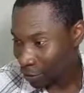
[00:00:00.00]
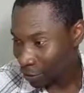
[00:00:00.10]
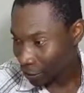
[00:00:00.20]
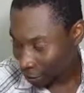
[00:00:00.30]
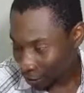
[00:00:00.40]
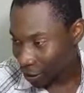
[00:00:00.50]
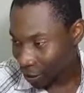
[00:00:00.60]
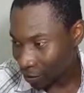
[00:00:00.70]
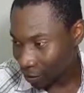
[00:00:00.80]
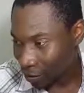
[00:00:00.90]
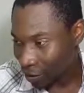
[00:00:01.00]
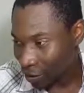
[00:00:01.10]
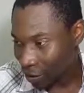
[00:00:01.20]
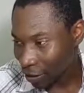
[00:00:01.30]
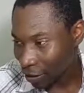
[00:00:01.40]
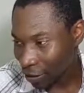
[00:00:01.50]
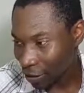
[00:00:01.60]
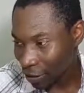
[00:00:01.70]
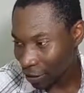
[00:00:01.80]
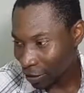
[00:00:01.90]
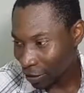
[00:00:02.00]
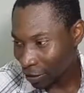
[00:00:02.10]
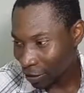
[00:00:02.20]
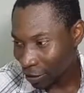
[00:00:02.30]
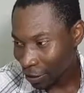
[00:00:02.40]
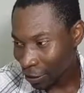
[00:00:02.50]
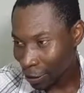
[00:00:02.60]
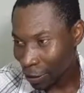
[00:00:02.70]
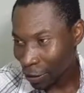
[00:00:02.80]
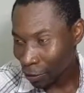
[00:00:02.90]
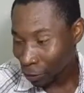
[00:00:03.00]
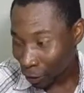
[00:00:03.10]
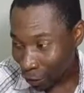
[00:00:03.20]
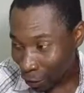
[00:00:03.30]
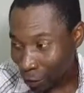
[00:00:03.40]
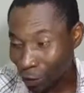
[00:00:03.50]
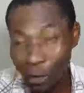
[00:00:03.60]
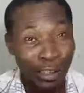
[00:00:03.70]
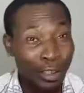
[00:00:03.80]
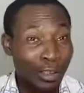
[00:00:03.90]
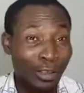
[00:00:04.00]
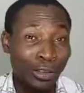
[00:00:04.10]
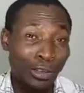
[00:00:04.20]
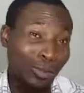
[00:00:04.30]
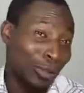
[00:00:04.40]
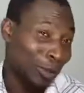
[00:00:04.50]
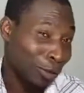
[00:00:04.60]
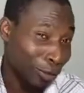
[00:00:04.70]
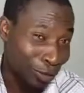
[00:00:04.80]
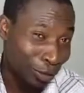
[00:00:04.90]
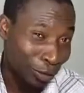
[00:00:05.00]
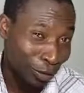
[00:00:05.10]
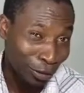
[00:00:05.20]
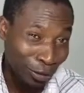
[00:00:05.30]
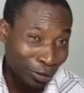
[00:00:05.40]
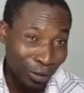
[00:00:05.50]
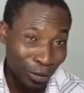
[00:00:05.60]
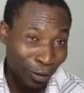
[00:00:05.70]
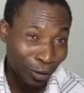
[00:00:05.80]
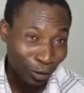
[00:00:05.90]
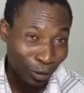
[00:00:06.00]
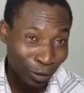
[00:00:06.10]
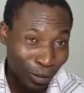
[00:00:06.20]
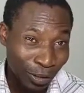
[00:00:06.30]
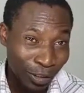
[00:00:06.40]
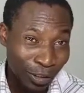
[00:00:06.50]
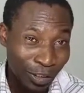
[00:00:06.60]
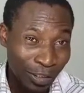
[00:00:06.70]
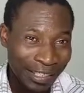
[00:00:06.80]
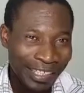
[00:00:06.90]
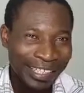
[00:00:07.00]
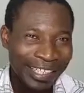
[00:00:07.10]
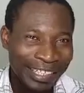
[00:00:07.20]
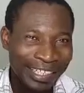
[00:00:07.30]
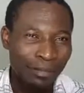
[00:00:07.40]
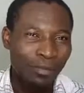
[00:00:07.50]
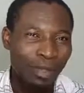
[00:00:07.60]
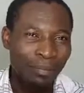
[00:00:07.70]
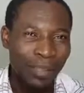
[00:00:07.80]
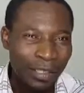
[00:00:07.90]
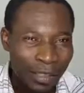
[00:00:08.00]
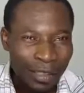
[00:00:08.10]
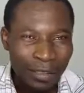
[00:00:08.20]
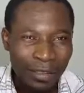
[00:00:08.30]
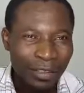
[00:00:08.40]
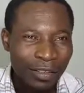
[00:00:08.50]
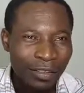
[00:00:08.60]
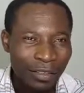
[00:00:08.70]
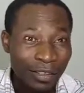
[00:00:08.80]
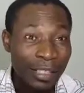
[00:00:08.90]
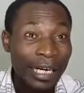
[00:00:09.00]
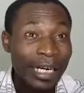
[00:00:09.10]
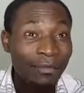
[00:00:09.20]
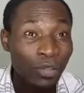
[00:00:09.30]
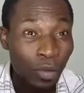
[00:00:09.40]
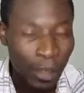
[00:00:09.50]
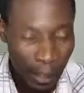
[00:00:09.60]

these are the things that, whether you are conscious or you're not conscious, they are rampant. They are everywhere.